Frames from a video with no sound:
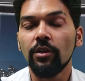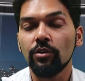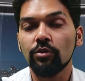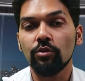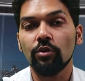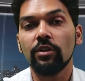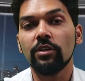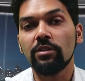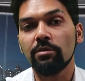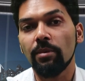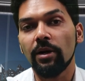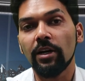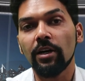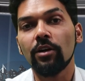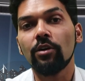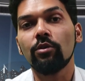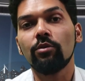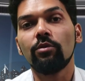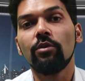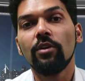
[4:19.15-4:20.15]
So it's
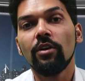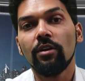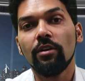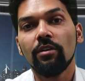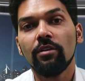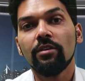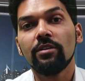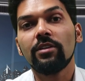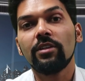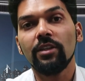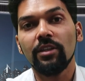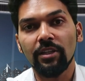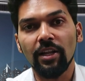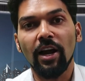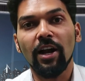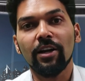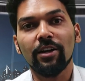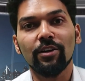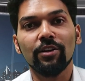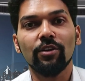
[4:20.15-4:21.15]
better to see
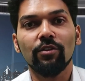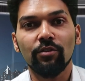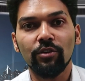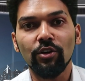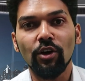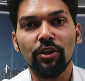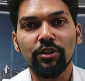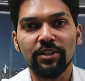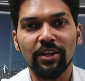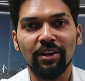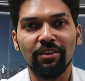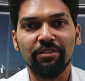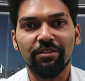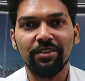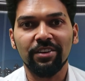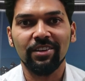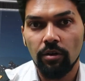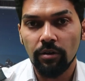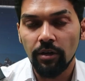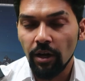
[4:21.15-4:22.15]
that yourself.
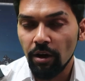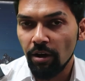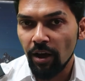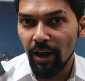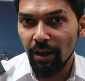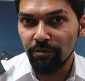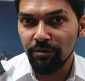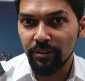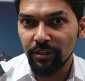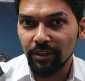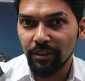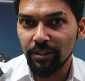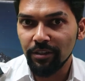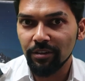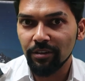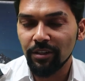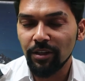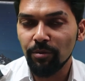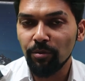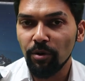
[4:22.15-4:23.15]
Now I have
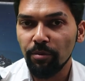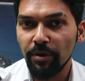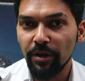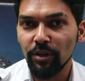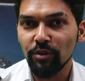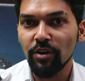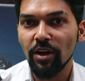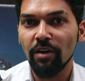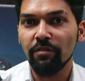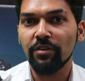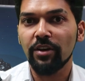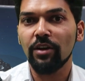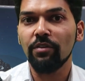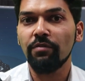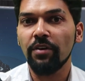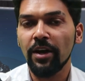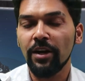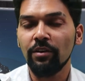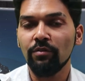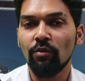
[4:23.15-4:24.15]
seen the moment you have
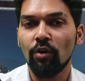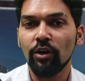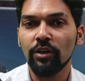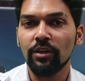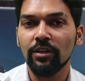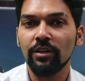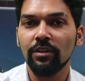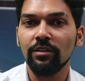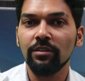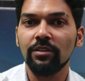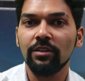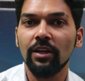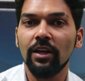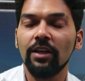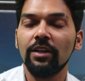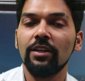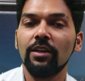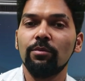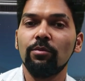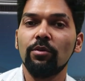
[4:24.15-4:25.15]
confined waters
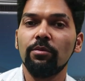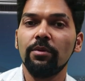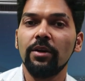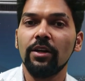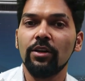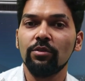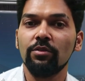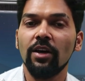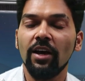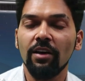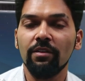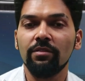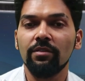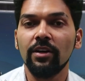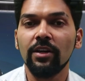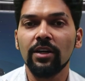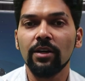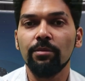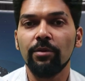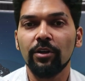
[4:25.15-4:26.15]
and the moment you have
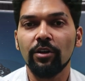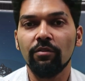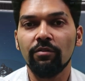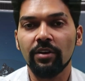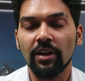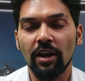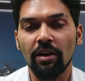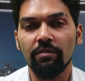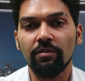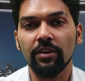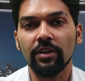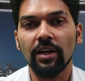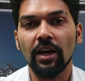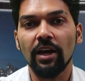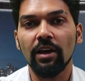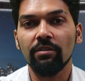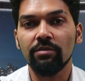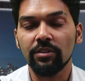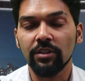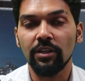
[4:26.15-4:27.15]
little bit of traffic,
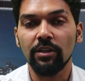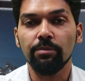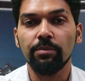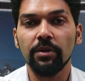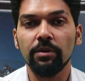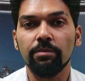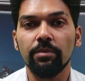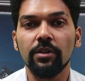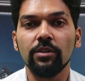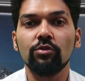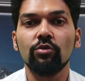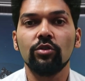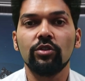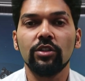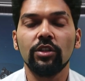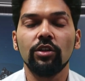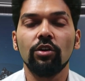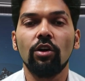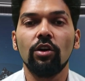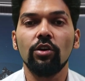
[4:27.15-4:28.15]
I have seen people
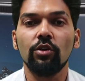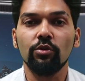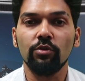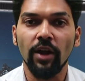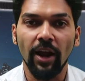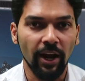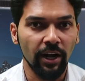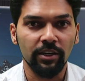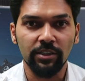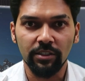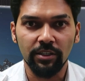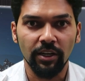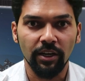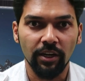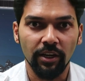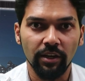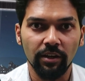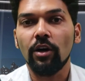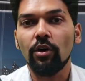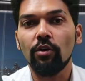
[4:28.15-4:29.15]
switching on to hand
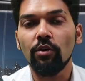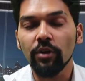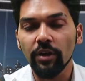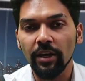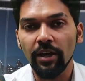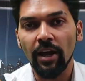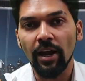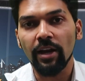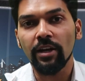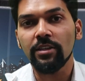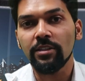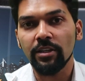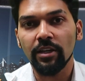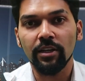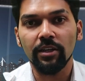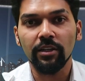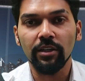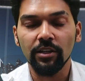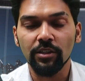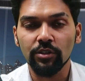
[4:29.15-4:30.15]
steering. Now okay, hand
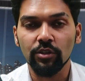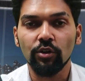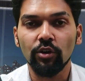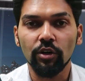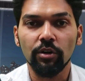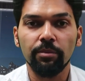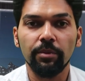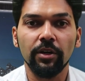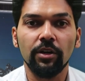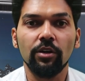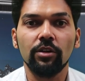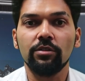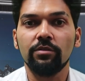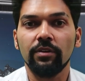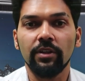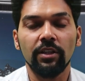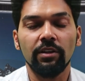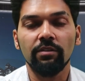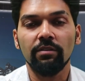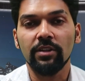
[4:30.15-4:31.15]
steering is good because
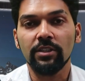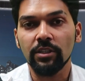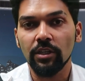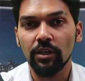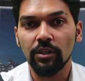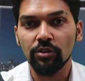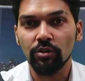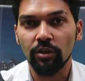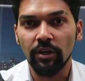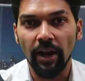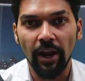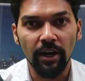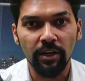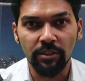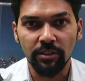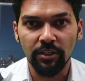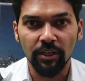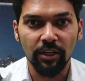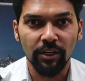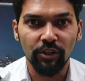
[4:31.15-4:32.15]
when the vessel is on
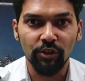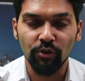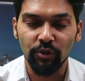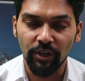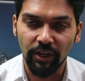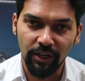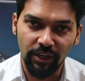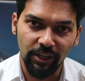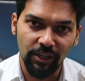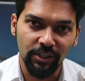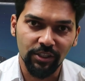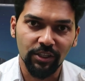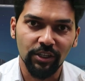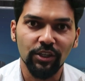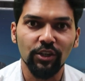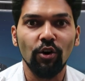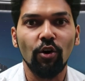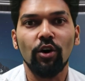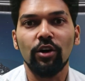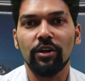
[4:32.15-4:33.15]
hand steering, you can
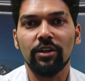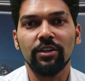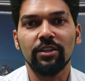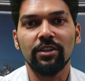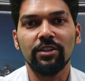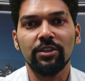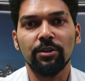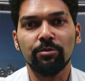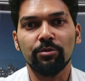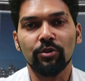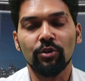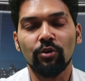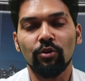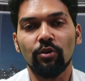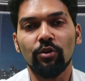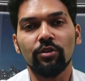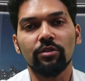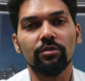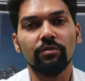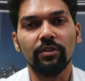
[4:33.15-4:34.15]
easily alter the ship's
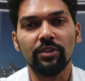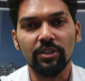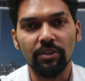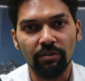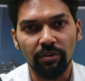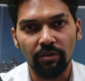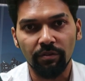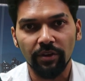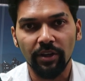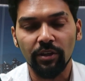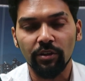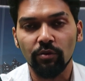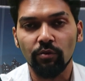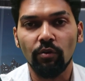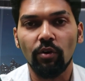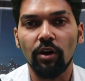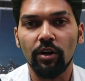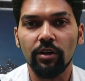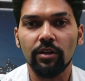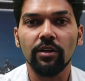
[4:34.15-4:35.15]
course whichever way you
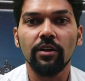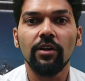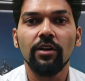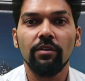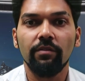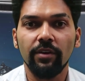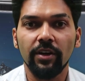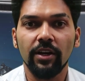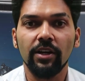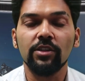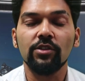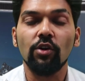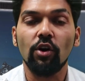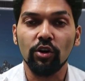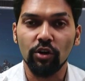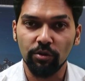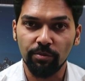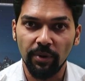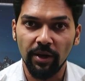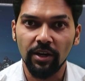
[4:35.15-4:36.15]
want, whereas
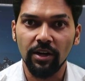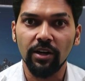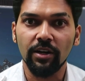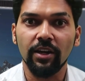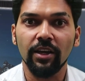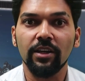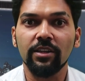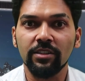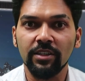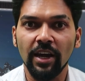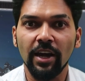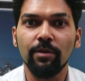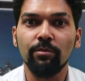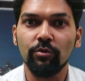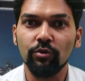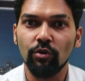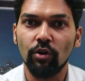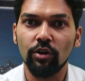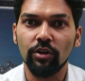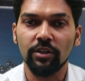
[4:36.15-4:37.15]
autopilot takes time
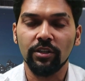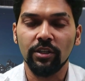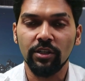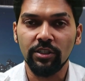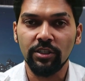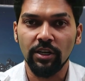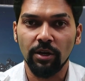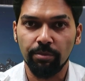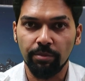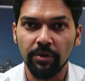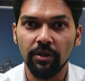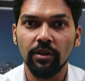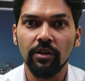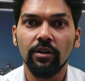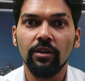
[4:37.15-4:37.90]
to alter the ship.